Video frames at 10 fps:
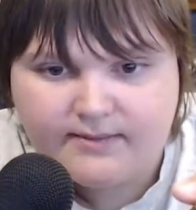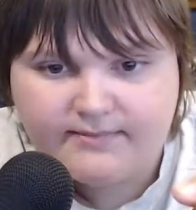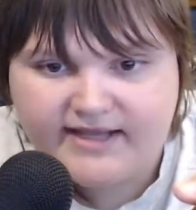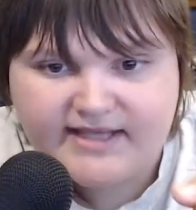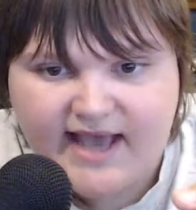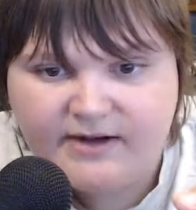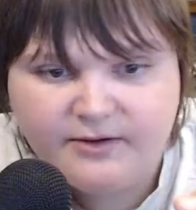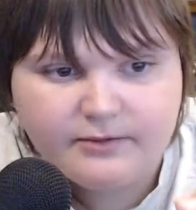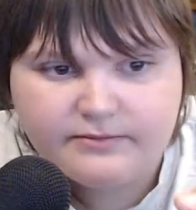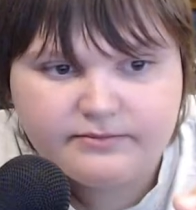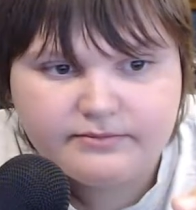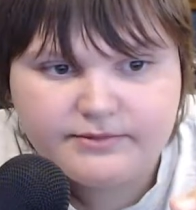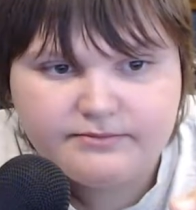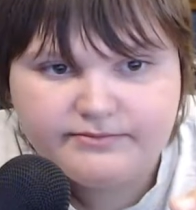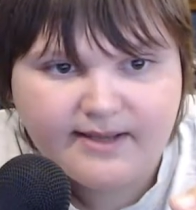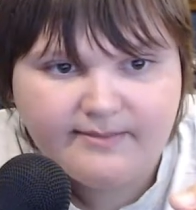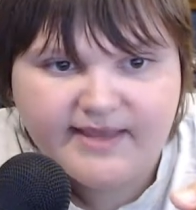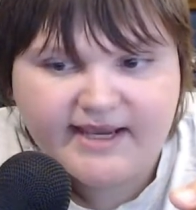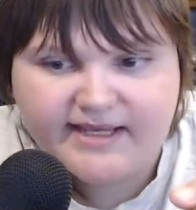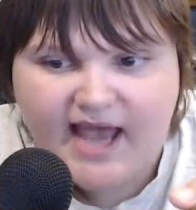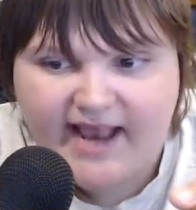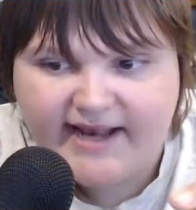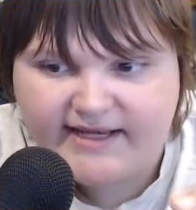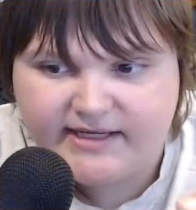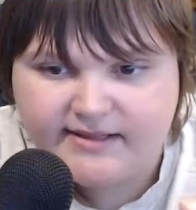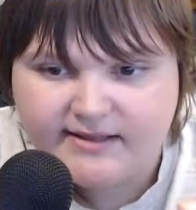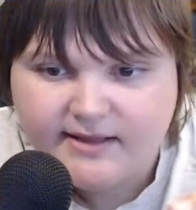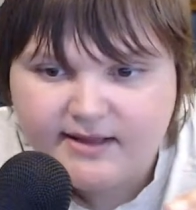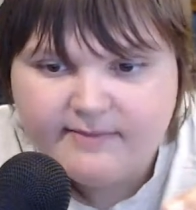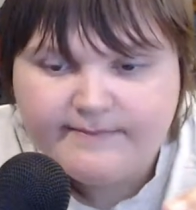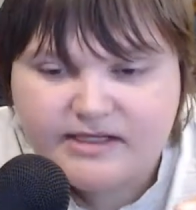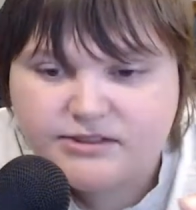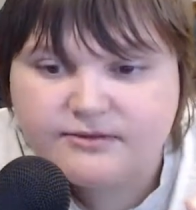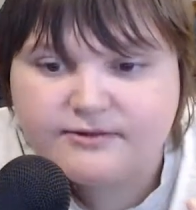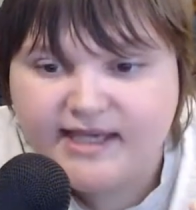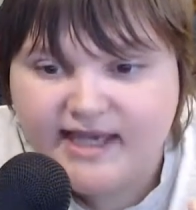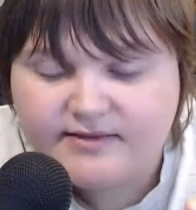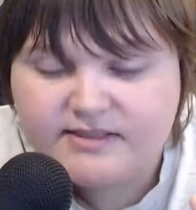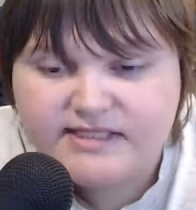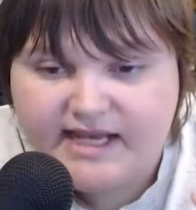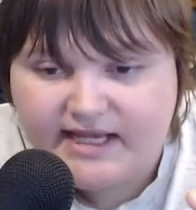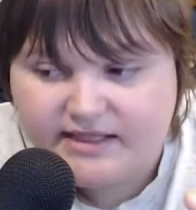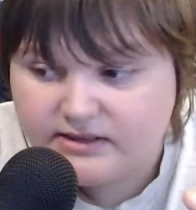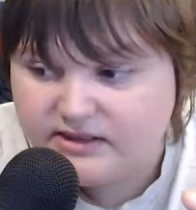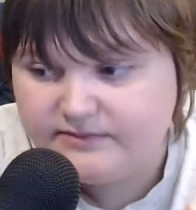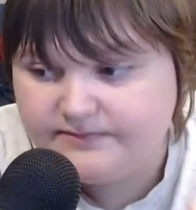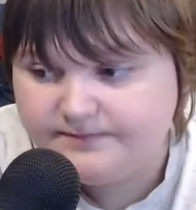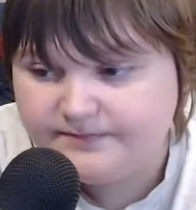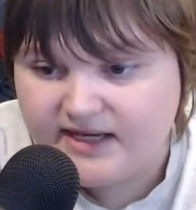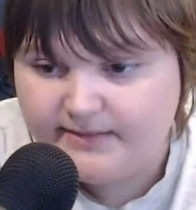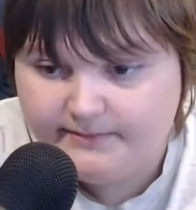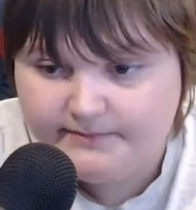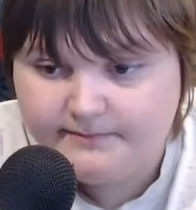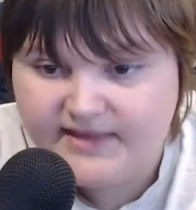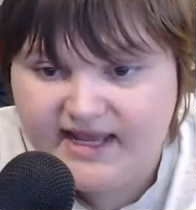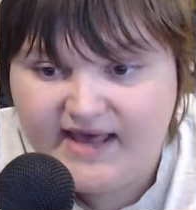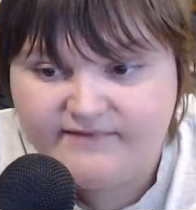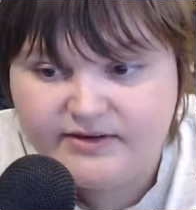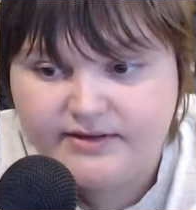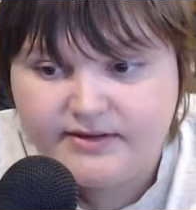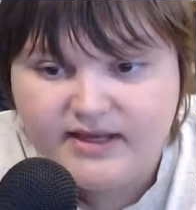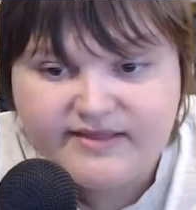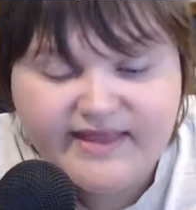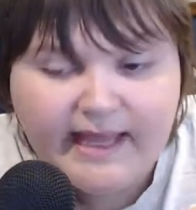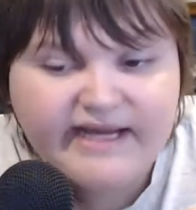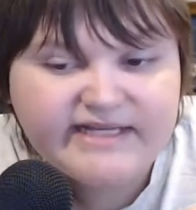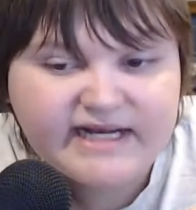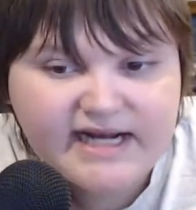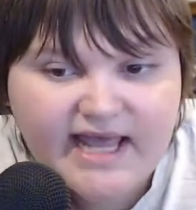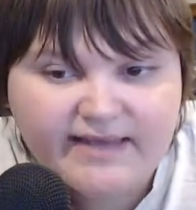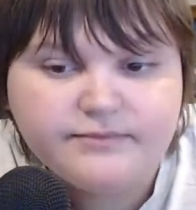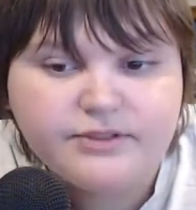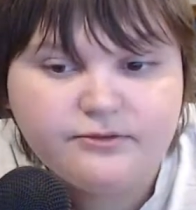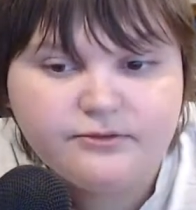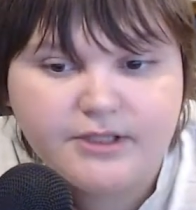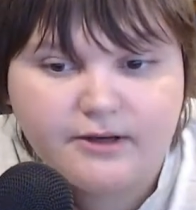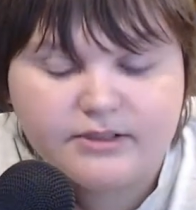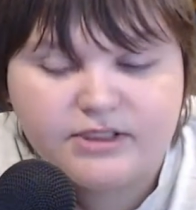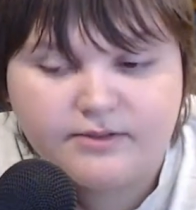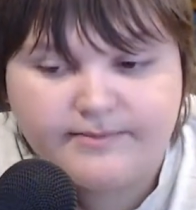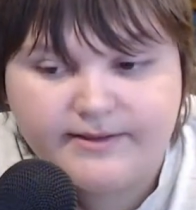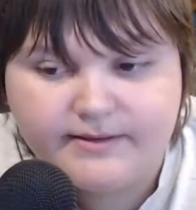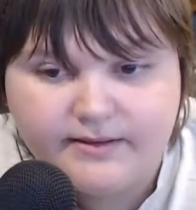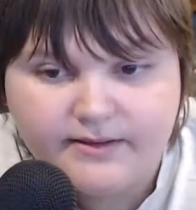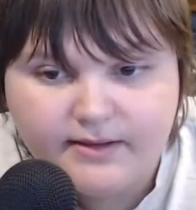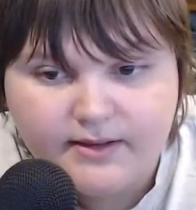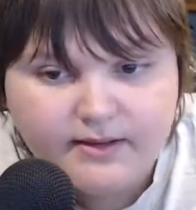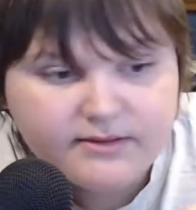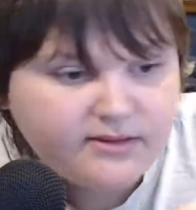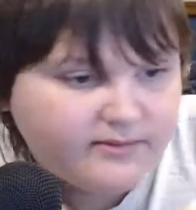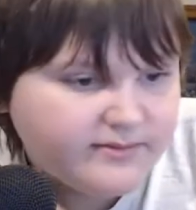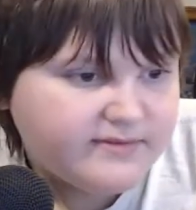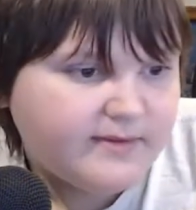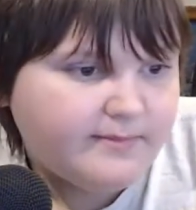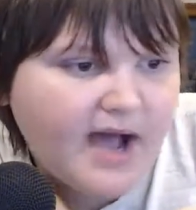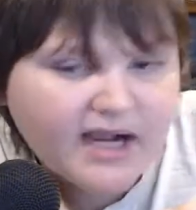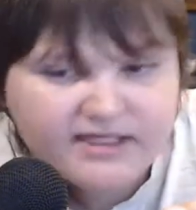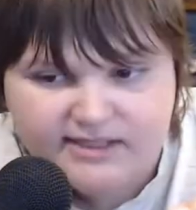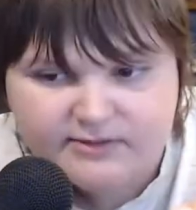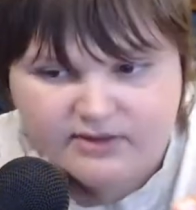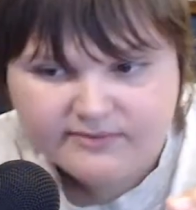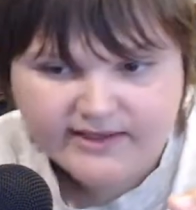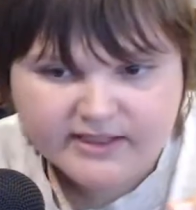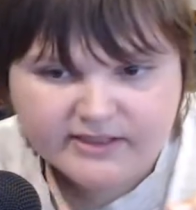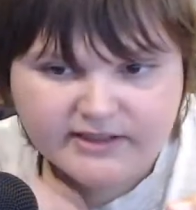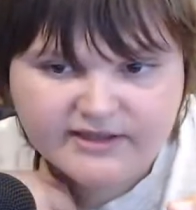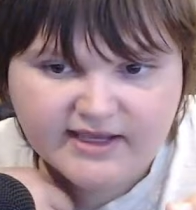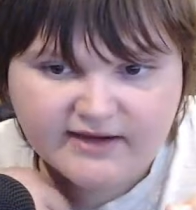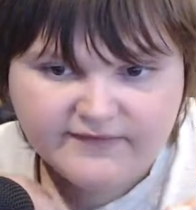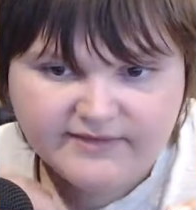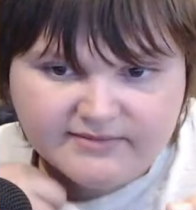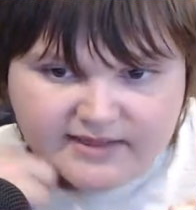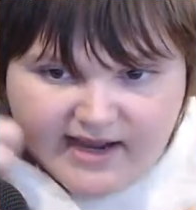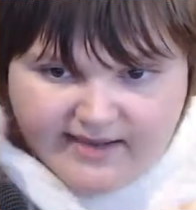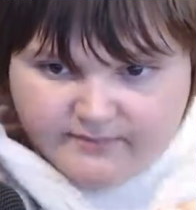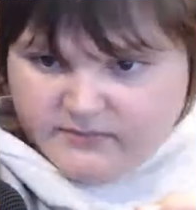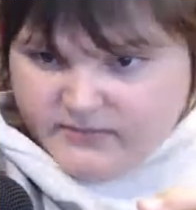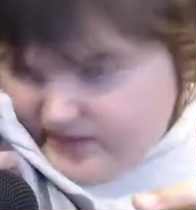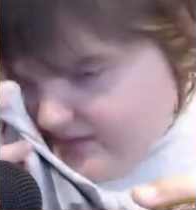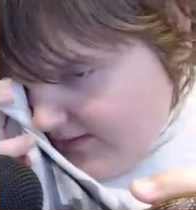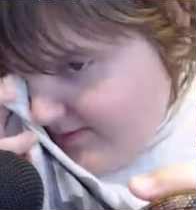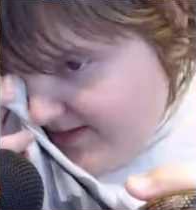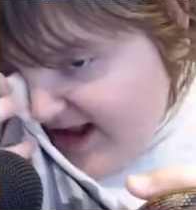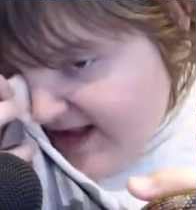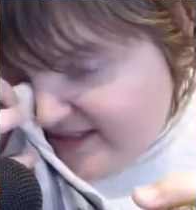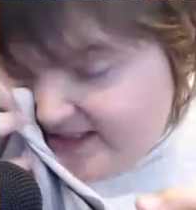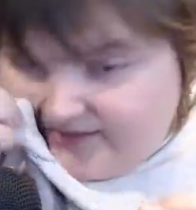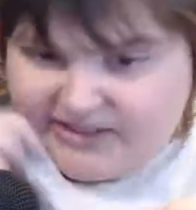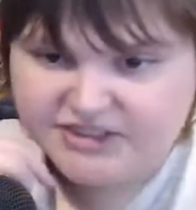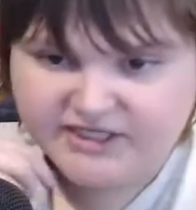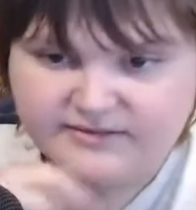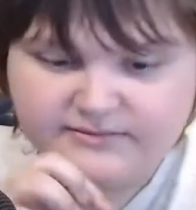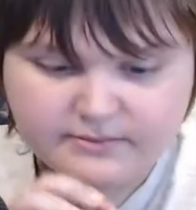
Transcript: like that, or something they can hide in. Make sure they have sand, and they like to climb too, though. So the boxes would be a good thing for them to climb. Sorry, my eyes are a little itchy.